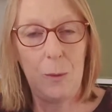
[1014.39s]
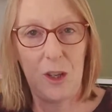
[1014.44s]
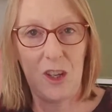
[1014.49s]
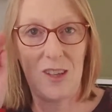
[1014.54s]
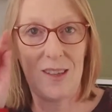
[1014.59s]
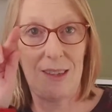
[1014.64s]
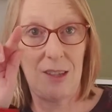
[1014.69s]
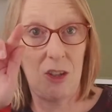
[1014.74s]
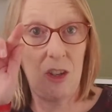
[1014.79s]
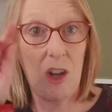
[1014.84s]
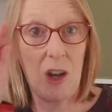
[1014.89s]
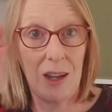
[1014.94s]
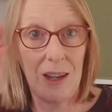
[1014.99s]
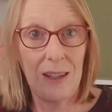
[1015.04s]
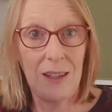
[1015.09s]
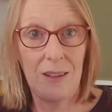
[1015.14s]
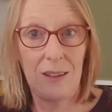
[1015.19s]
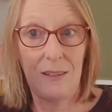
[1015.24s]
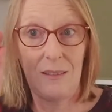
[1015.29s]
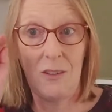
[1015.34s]
which is the
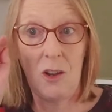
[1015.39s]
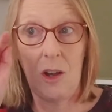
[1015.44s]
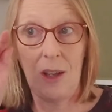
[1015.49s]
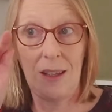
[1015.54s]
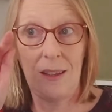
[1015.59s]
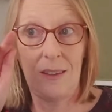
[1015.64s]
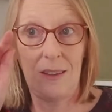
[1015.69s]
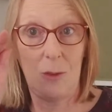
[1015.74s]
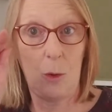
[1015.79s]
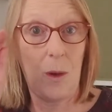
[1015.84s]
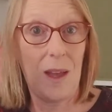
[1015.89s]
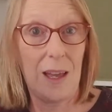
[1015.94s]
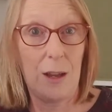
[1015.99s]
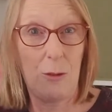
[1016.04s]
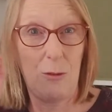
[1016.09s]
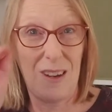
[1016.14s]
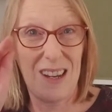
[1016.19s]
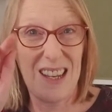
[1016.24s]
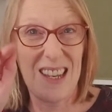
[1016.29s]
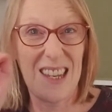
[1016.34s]
nine square
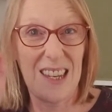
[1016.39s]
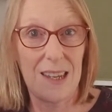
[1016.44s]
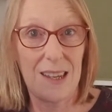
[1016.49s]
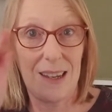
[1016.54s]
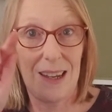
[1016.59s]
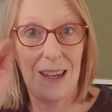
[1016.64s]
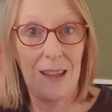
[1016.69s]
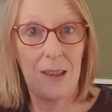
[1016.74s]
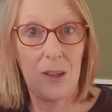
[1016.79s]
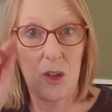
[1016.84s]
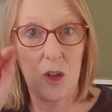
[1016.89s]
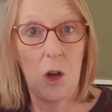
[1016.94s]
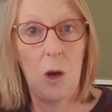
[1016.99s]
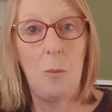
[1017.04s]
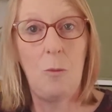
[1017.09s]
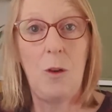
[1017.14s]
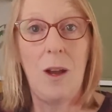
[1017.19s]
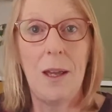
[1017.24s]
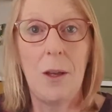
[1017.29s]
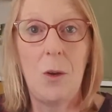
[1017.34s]
grid in the
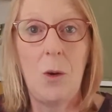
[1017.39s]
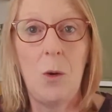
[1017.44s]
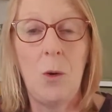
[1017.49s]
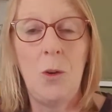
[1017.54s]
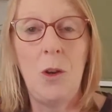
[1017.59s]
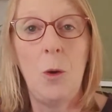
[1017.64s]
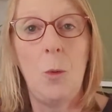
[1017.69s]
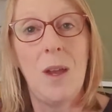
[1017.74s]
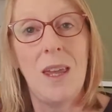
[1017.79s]
top right corner,